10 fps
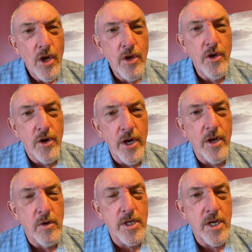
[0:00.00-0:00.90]
You're going to
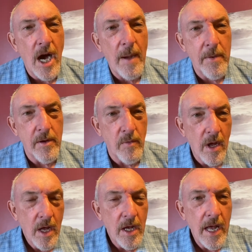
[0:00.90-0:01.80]
go shopping,
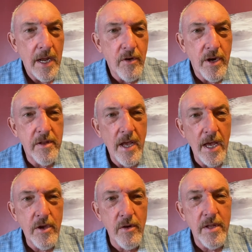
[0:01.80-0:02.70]
and you're going to
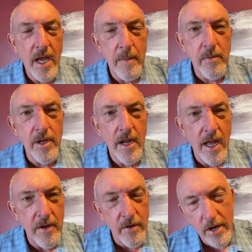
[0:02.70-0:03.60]
take your template
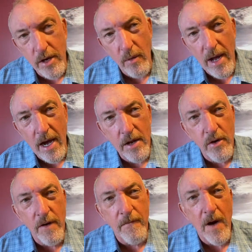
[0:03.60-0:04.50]
and you're going to go out and you're
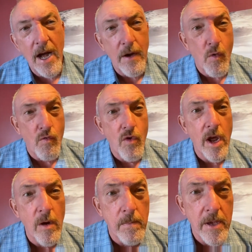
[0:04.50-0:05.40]
going to find
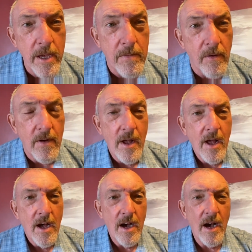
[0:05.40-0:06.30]
real people
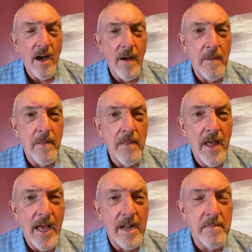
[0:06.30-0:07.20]

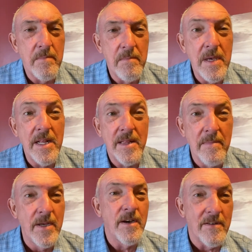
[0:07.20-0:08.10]
that meet the
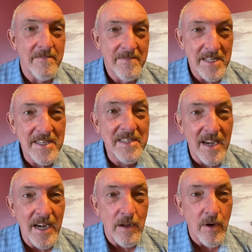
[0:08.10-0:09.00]
bill. That's
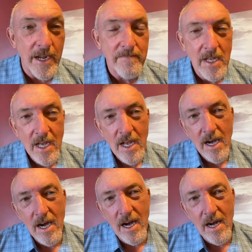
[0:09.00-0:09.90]
exciting, right?
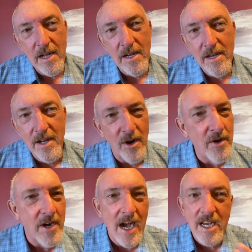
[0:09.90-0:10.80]
No,
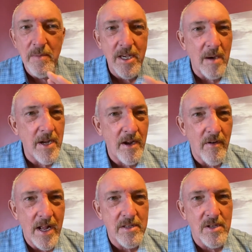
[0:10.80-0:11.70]
you're not going to become an
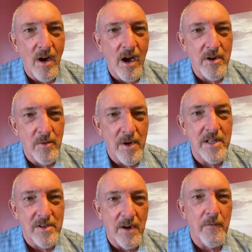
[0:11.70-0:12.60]
internet stalker, but
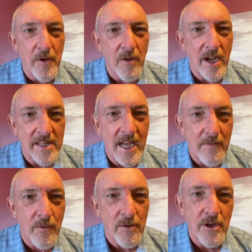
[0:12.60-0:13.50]
it's going to feel like that
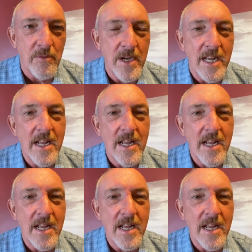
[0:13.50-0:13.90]
for a little bit.